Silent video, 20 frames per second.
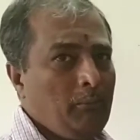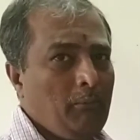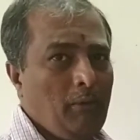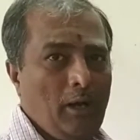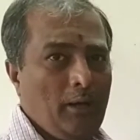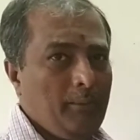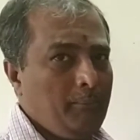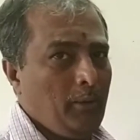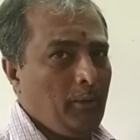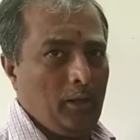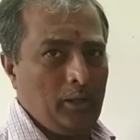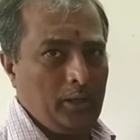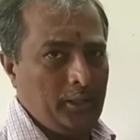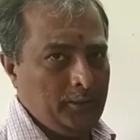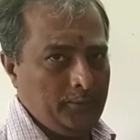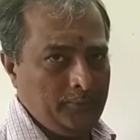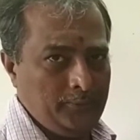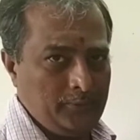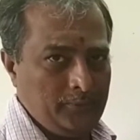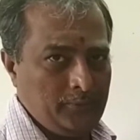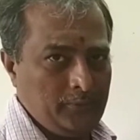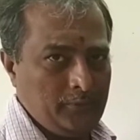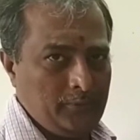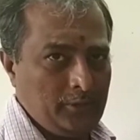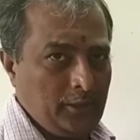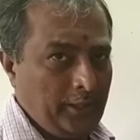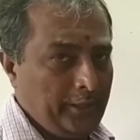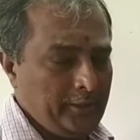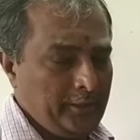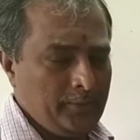Now the first question
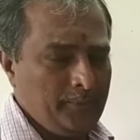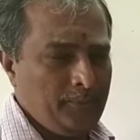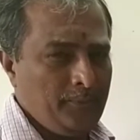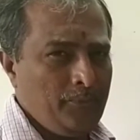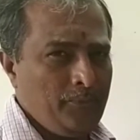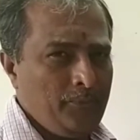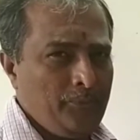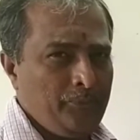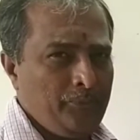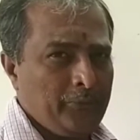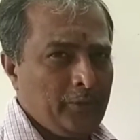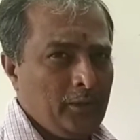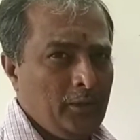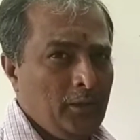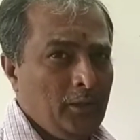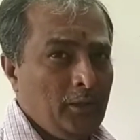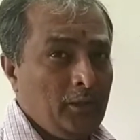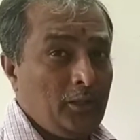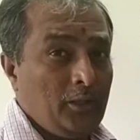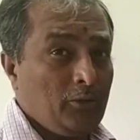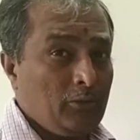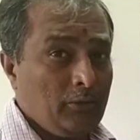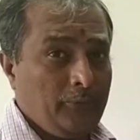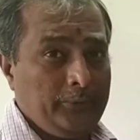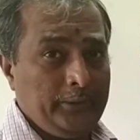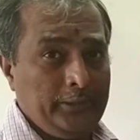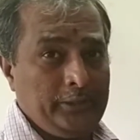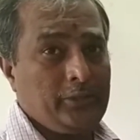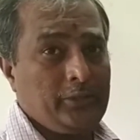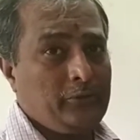arises,
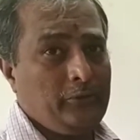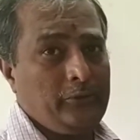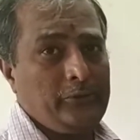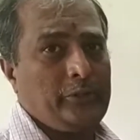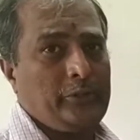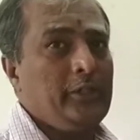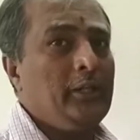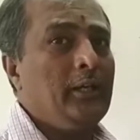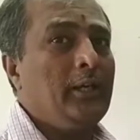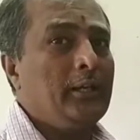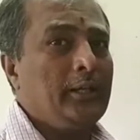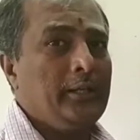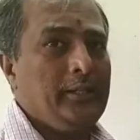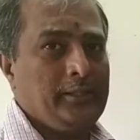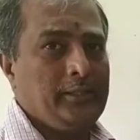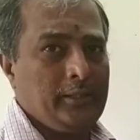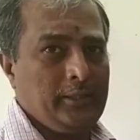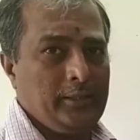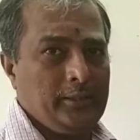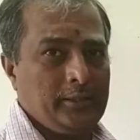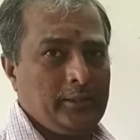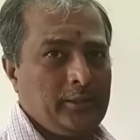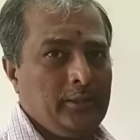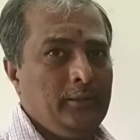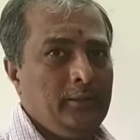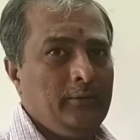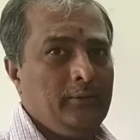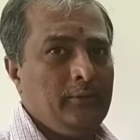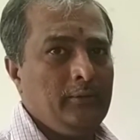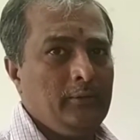how the income
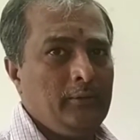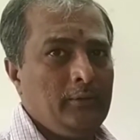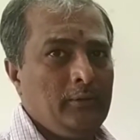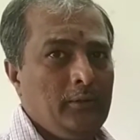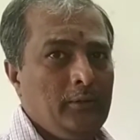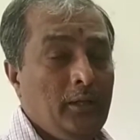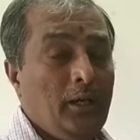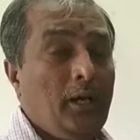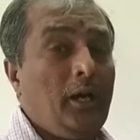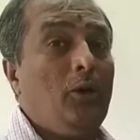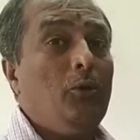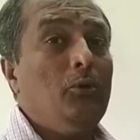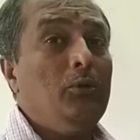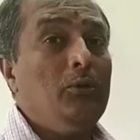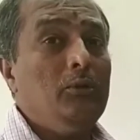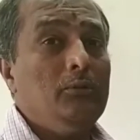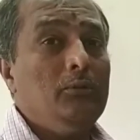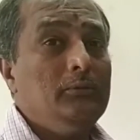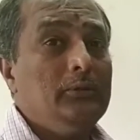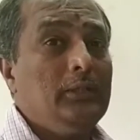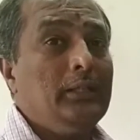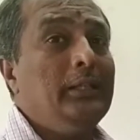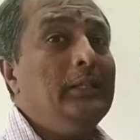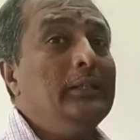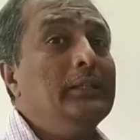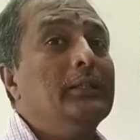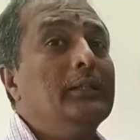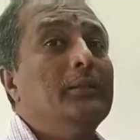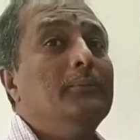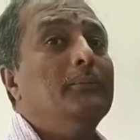comes? Is there any
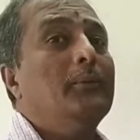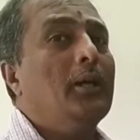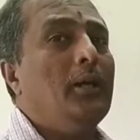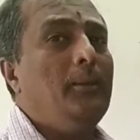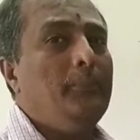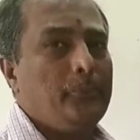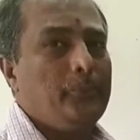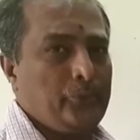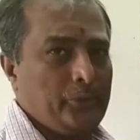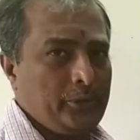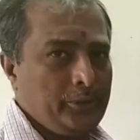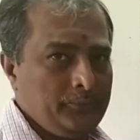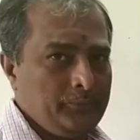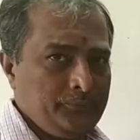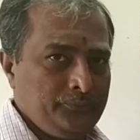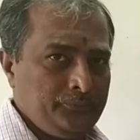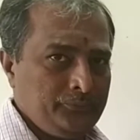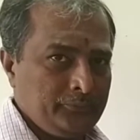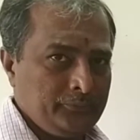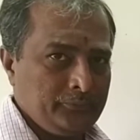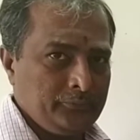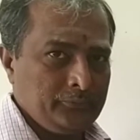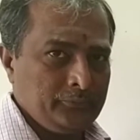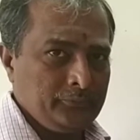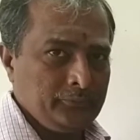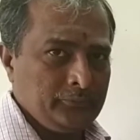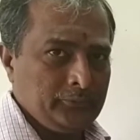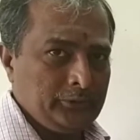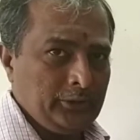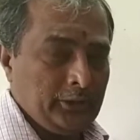magical wand through which we
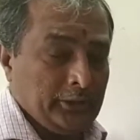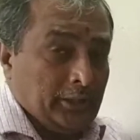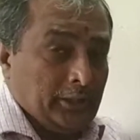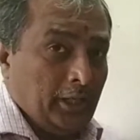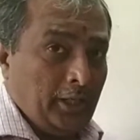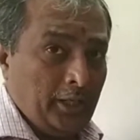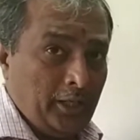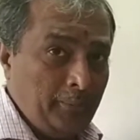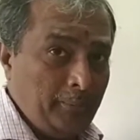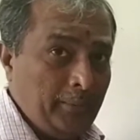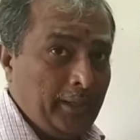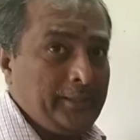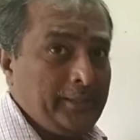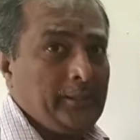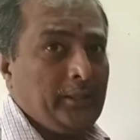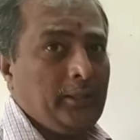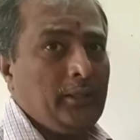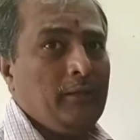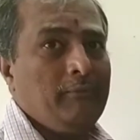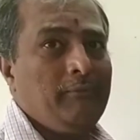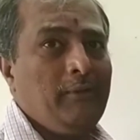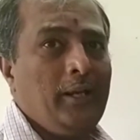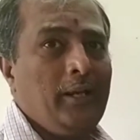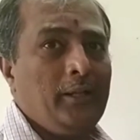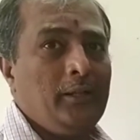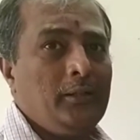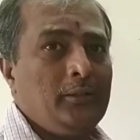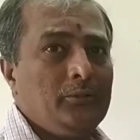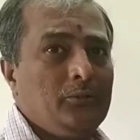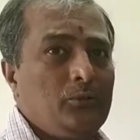get income? No.
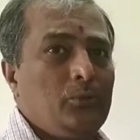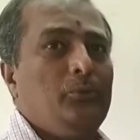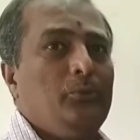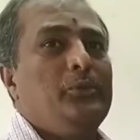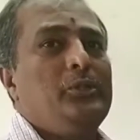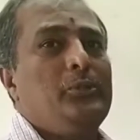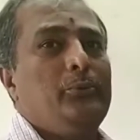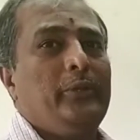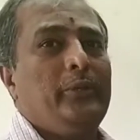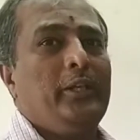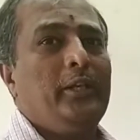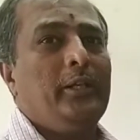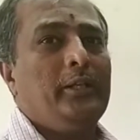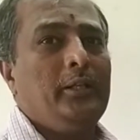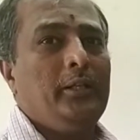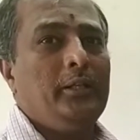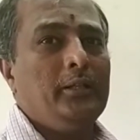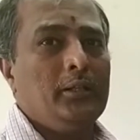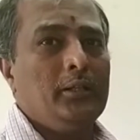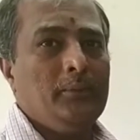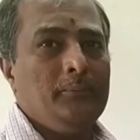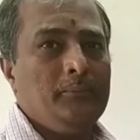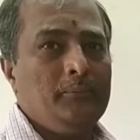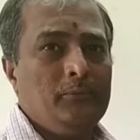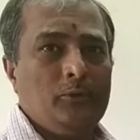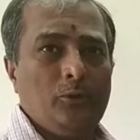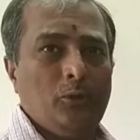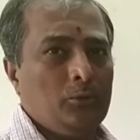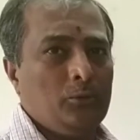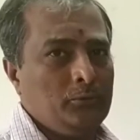Income is
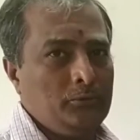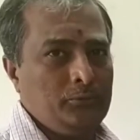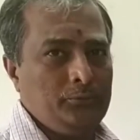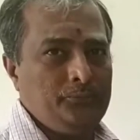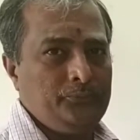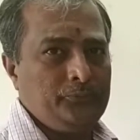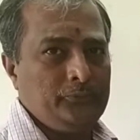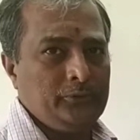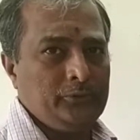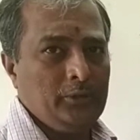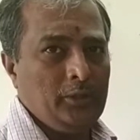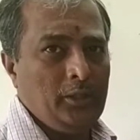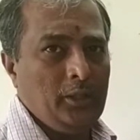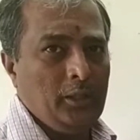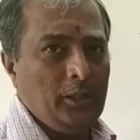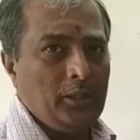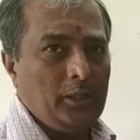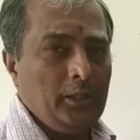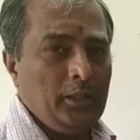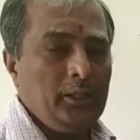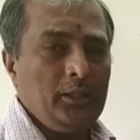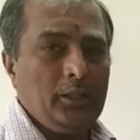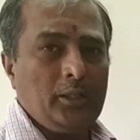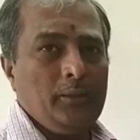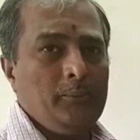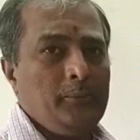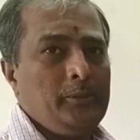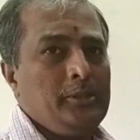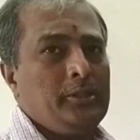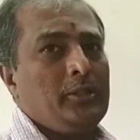associated with
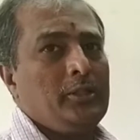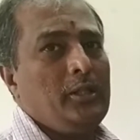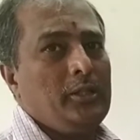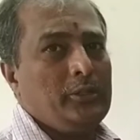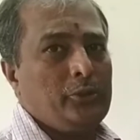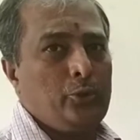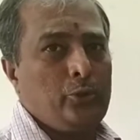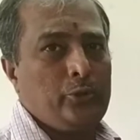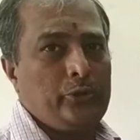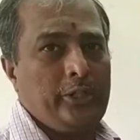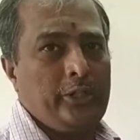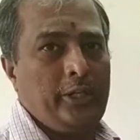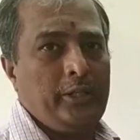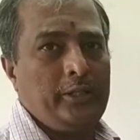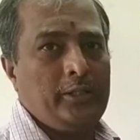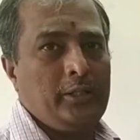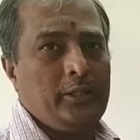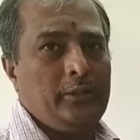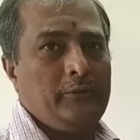productive activities.